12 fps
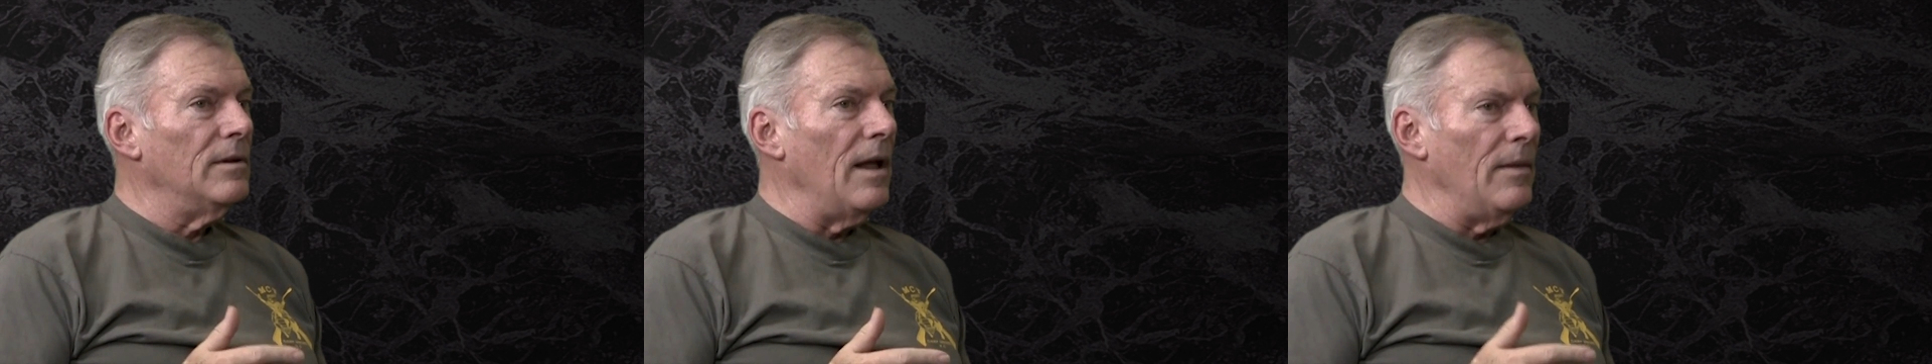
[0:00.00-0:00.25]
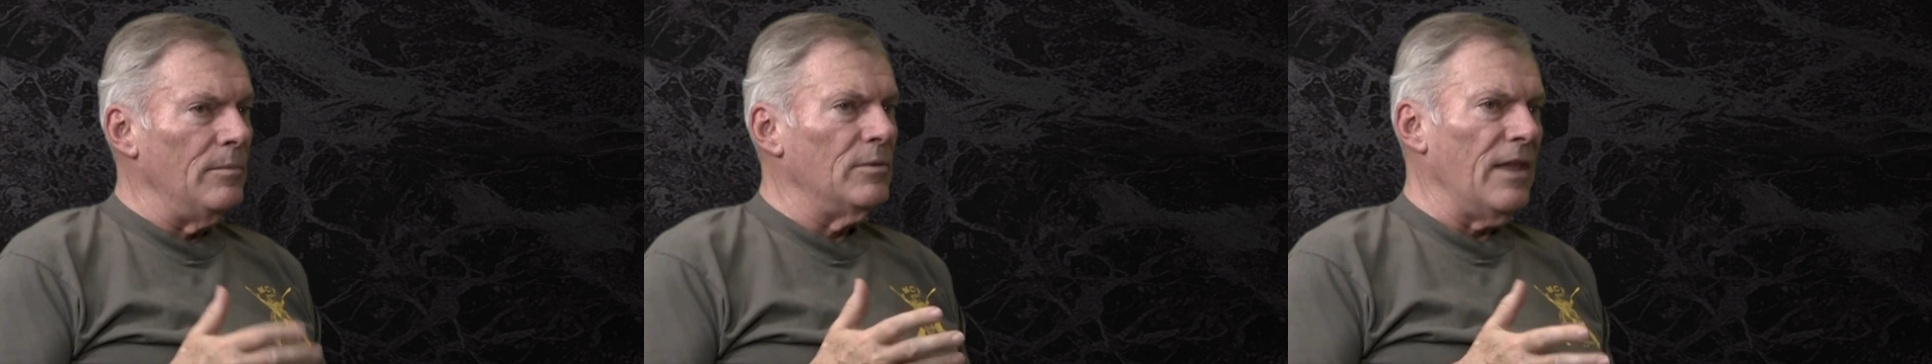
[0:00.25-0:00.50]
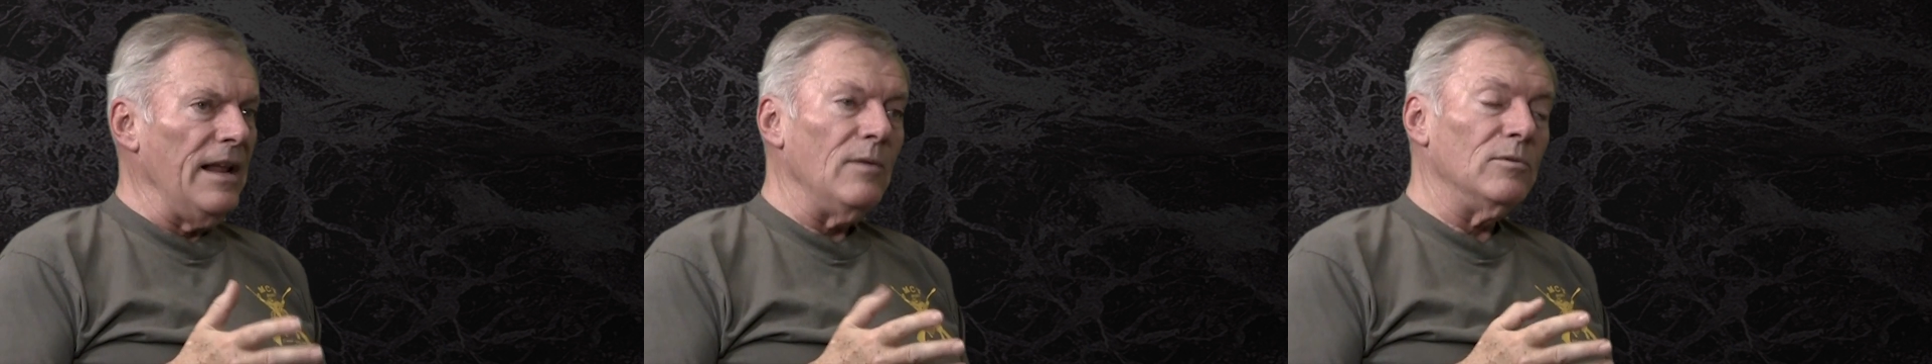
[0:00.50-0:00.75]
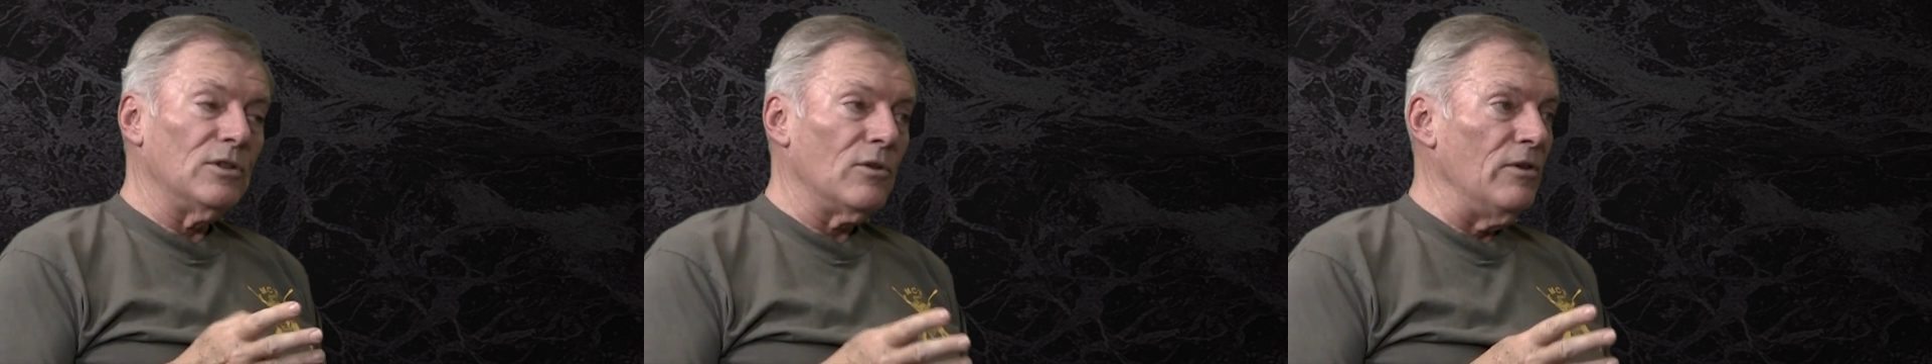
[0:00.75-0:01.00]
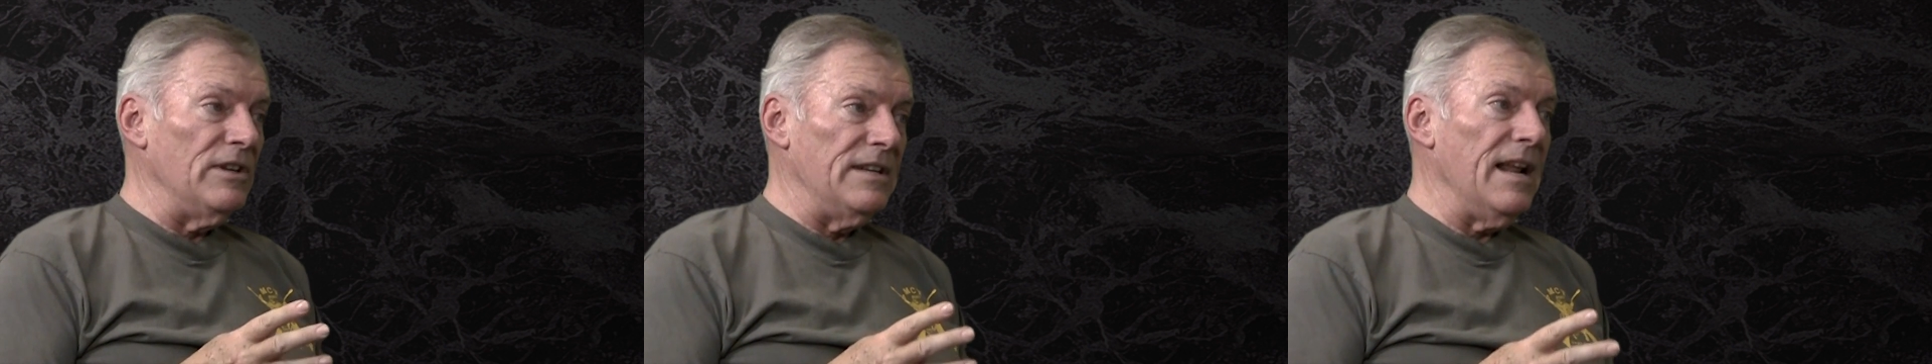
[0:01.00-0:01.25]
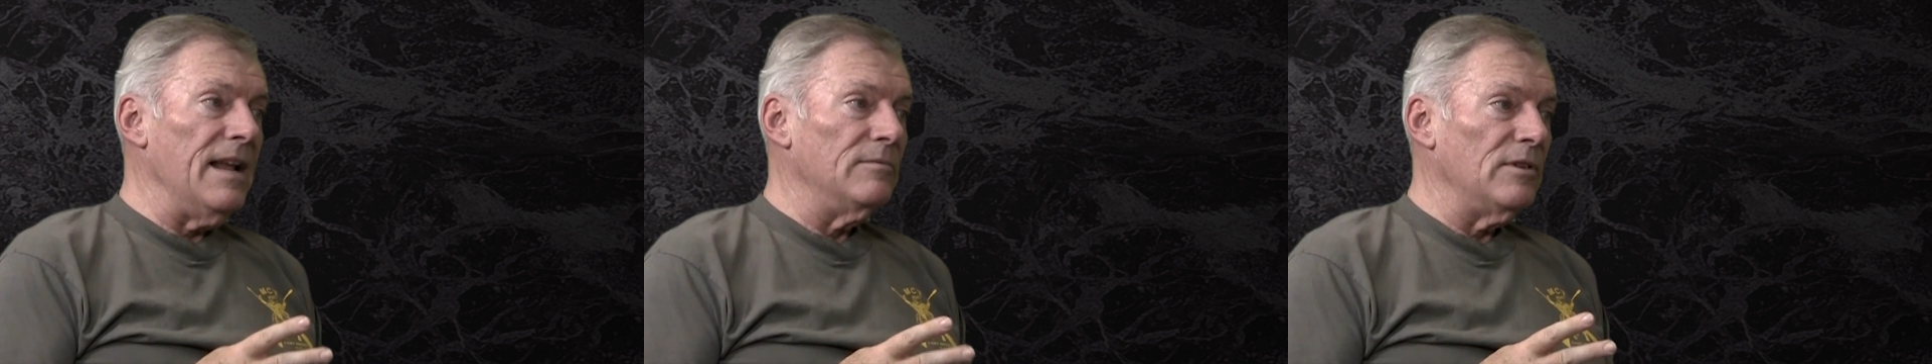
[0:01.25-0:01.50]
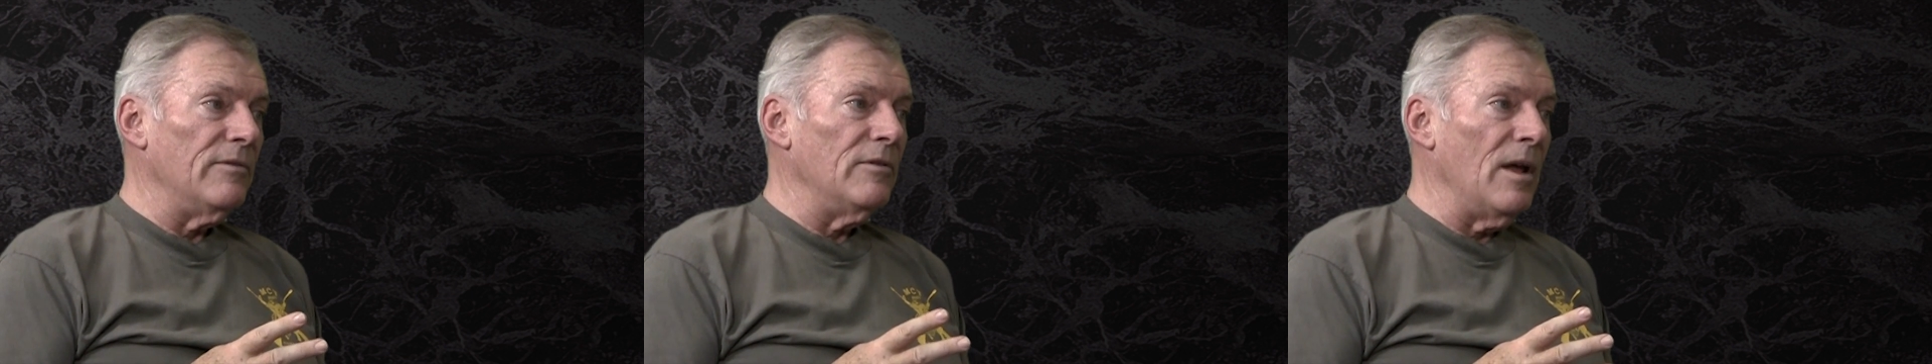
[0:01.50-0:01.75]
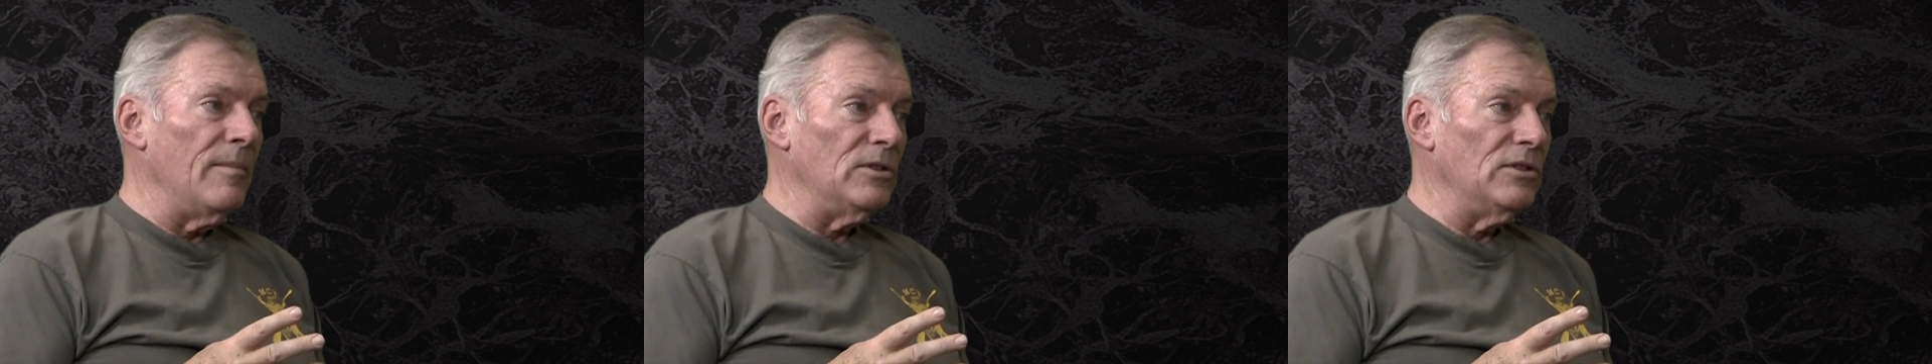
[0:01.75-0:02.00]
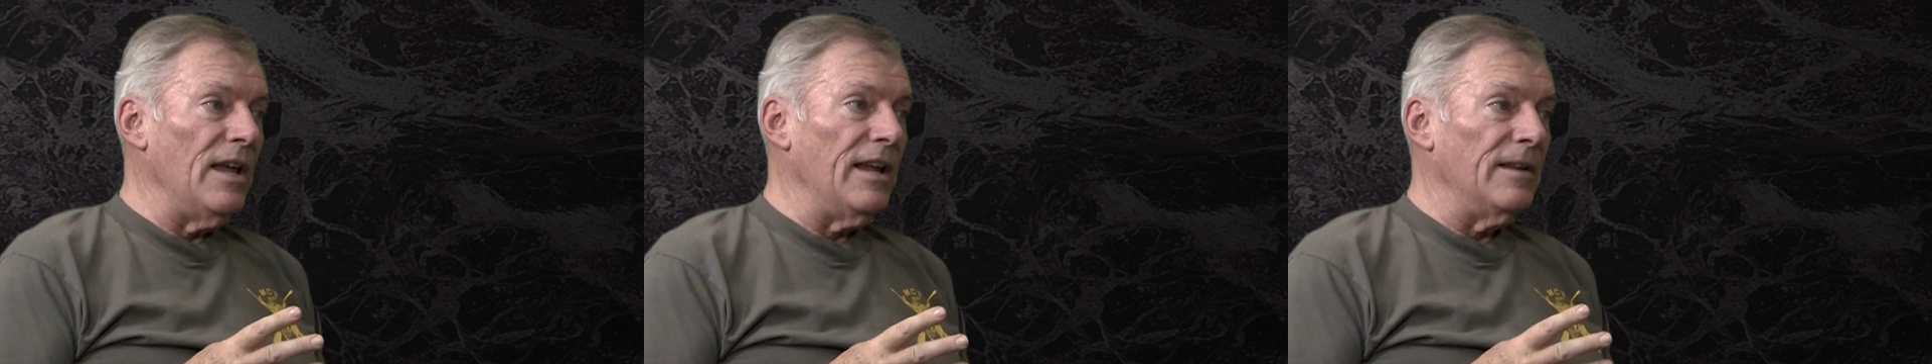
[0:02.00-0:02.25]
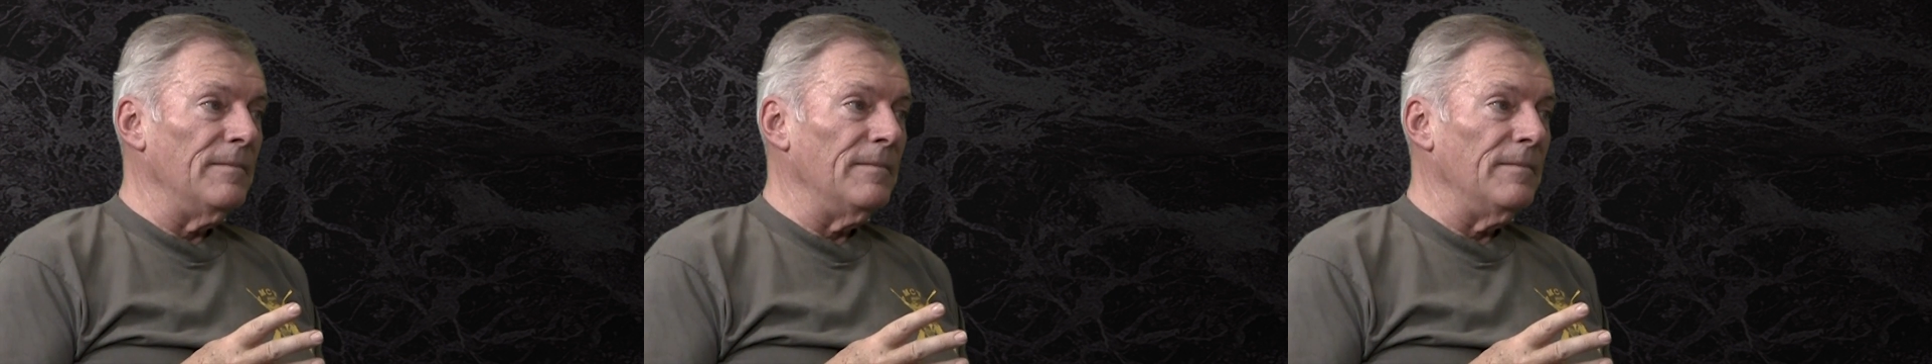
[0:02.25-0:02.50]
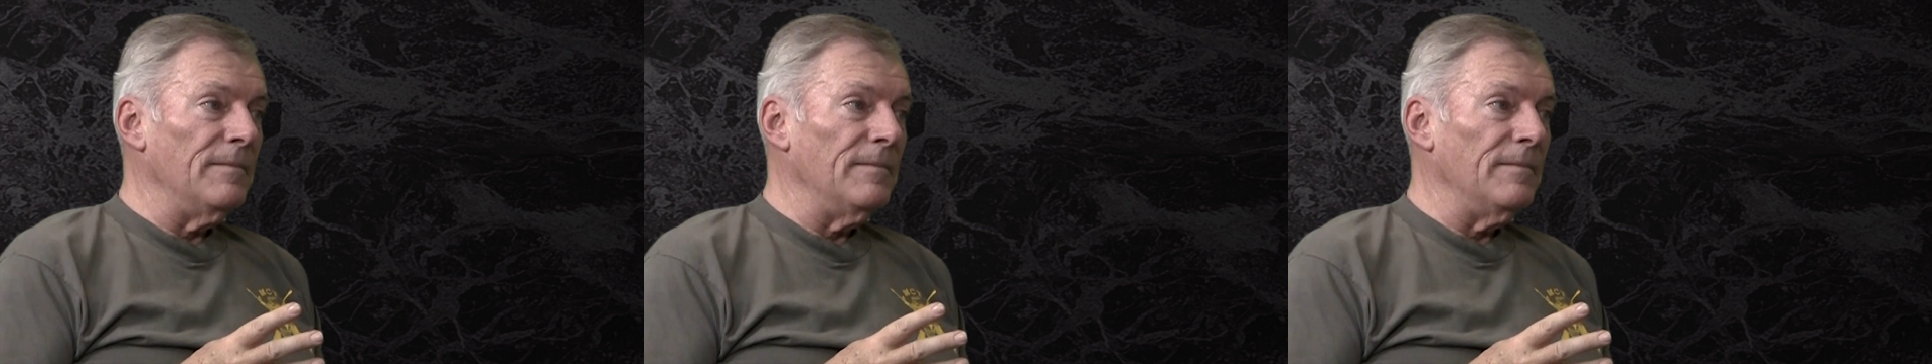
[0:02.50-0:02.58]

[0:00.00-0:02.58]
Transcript: I think it was 3 times, if I'm not mistaken.